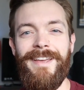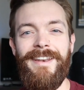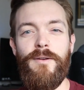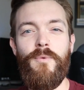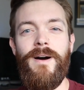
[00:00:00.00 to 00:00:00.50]

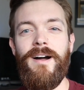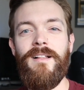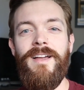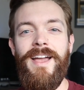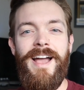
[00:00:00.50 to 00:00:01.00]
And
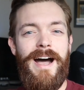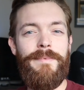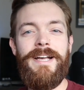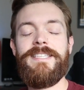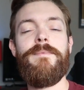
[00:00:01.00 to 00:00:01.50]
while
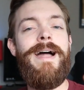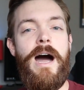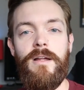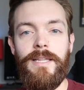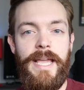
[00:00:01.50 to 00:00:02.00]
I'm not some
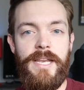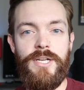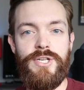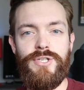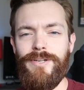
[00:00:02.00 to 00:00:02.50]

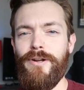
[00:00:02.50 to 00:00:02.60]
outlandish,